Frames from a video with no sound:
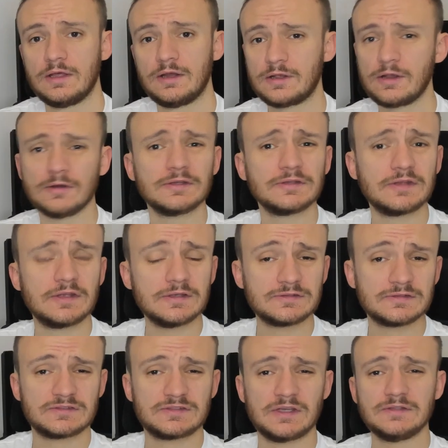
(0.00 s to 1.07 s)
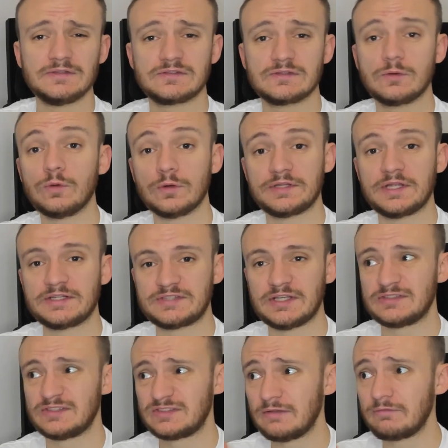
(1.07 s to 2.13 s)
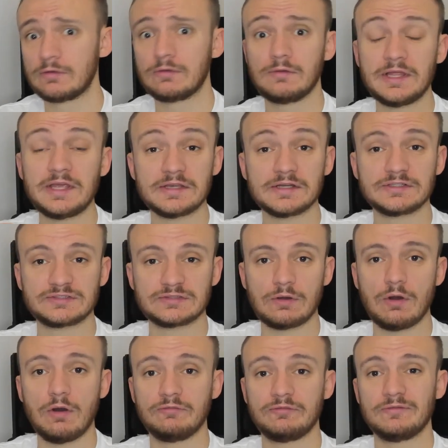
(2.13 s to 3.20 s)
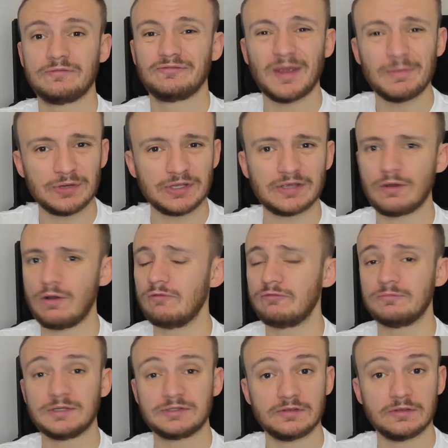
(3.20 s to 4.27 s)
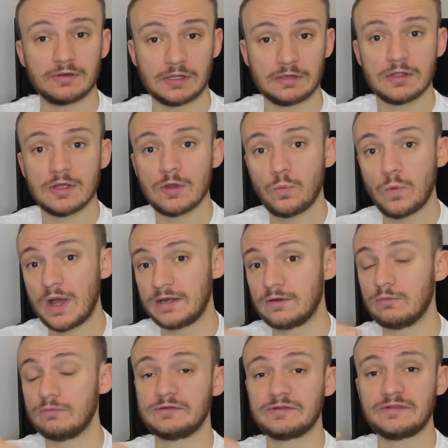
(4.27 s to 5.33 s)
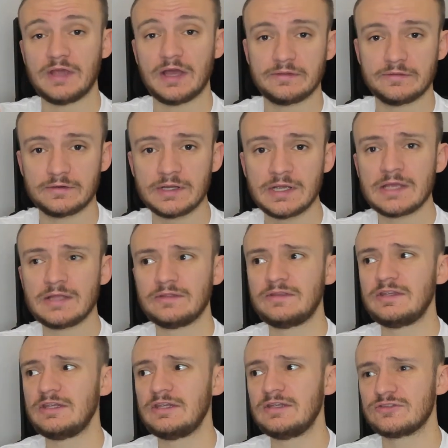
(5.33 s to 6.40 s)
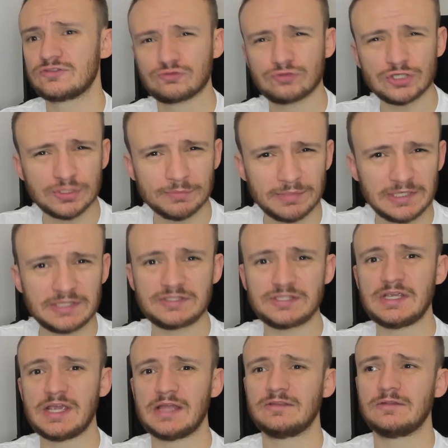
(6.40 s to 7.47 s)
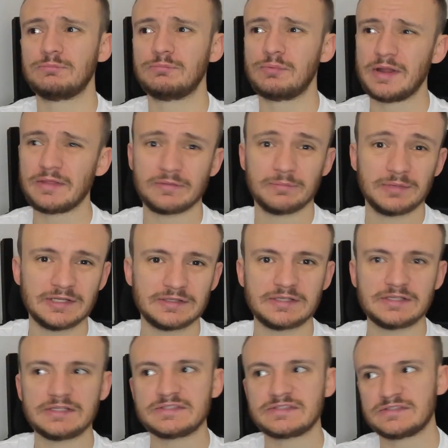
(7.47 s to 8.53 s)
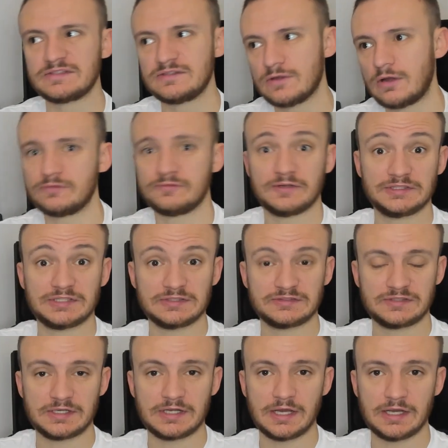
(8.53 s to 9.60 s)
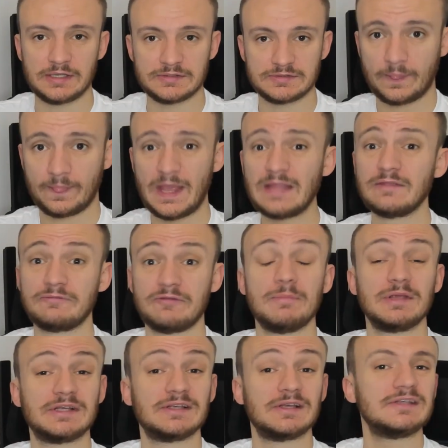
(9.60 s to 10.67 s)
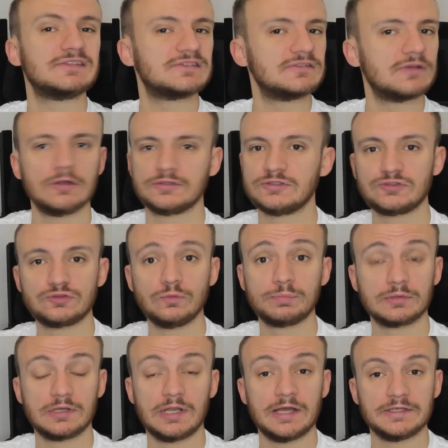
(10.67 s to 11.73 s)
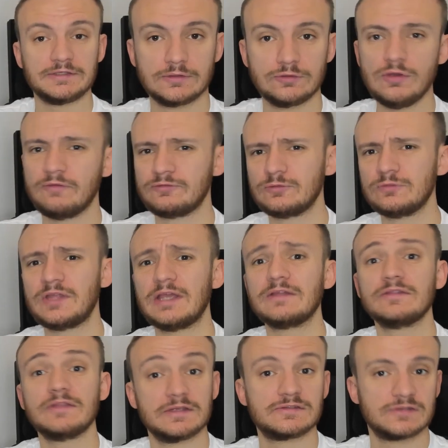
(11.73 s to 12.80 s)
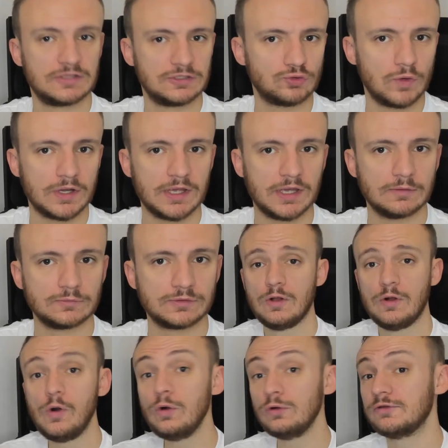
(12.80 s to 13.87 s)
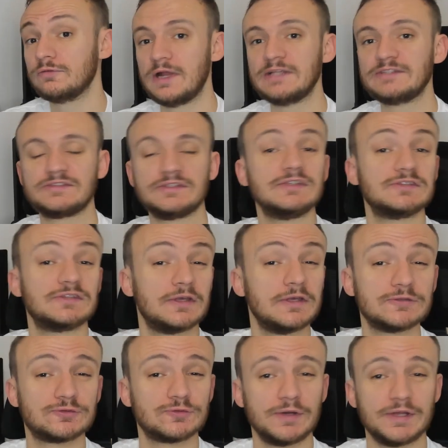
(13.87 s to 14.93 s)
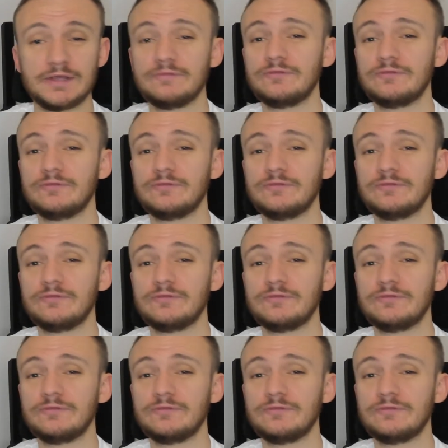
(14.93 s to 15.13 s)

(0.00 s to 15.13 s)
Regarding this, since Gore-Tex has several layers of fabric of material one over the other, the stretchability and the breathability is not fantastic, guys. And the fabric is not super light. You have to take this into account. All the rest is history.